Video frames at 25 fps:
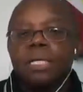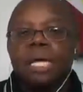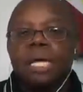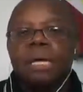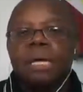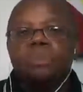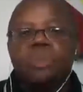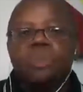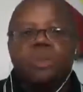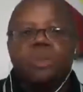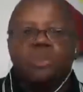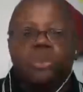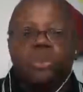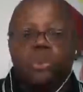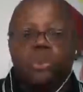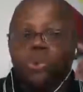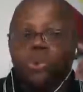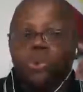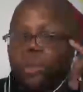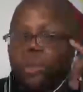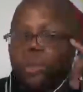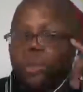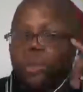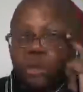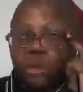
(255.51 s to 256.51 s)
A lot of them
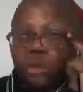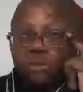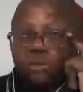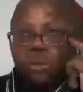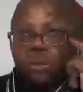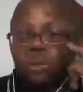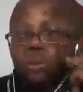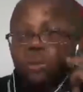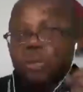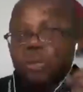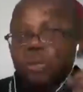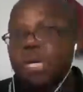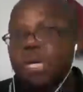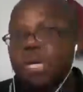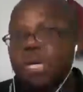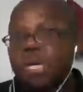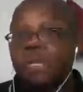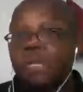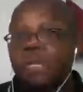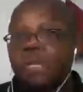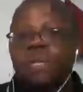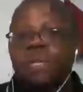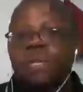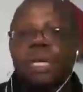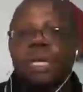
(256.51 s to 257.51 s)
pretty beautiful women
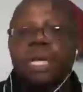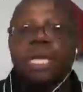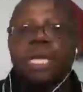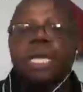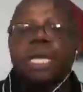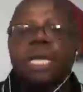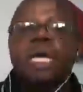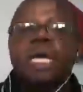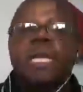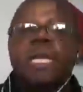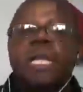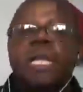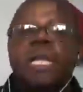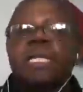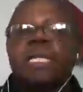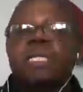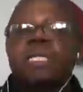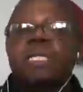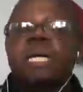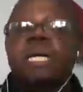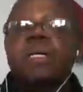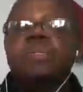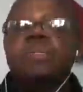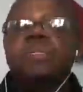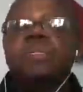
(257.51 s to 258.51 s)
out there. And a lot
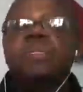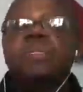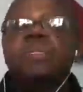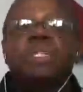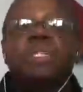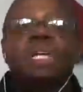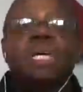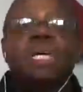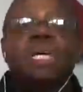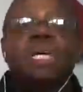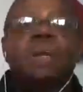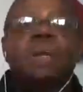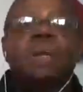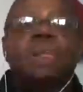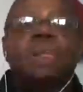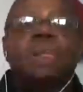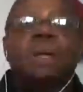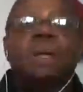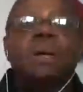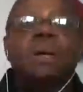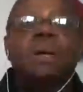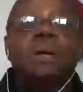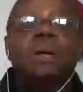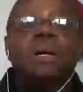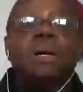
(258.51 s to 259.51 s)
of times
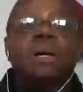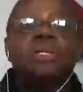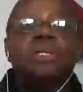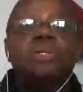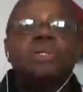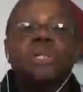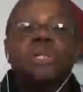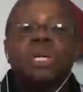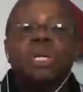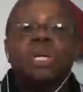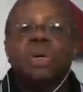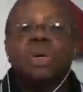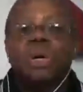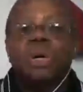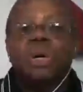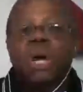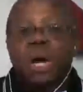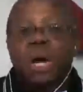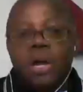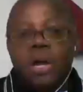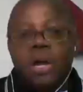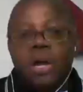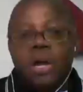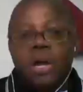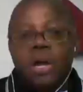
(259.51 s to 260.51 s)
you say,
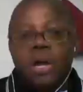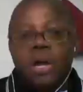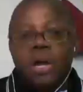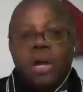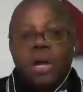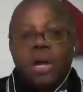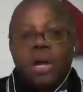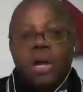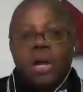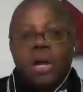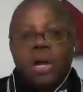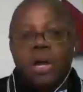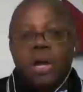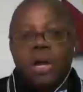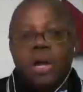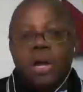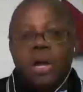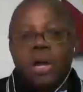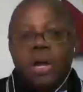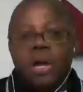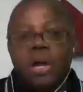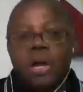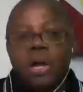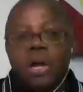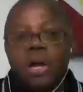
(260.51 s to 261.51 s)
"Are you single?
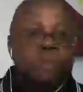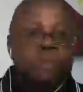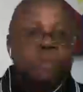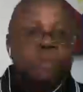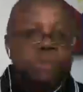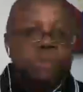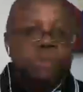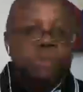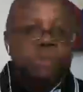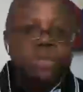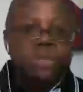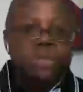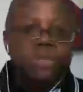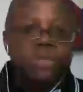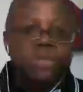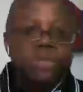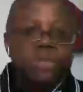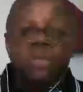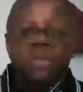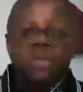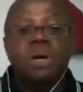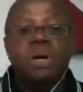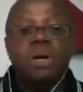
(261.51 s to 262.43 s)
Have any kids?"